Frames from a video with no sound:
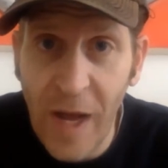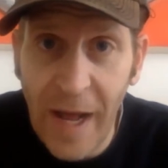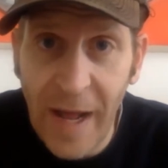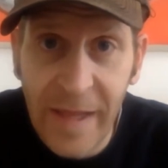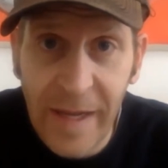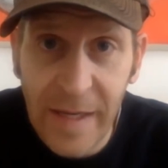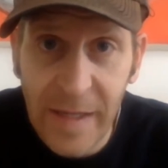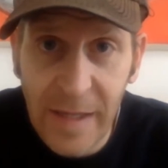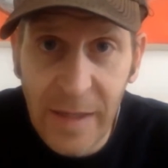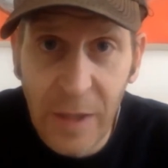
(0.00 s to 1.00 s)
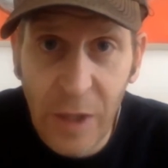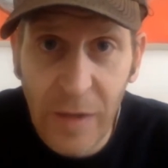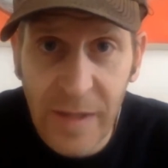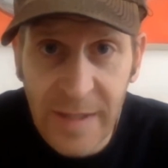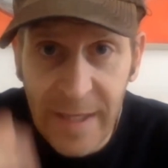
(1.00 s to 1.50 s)
I think uh, you know
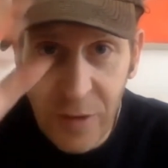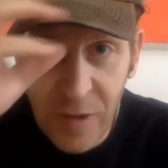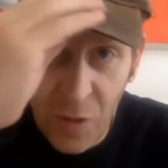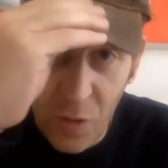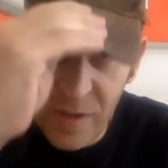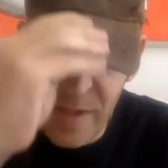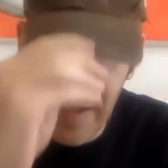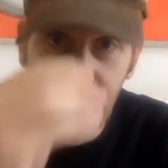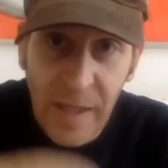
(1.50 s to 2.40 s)
the secret sauce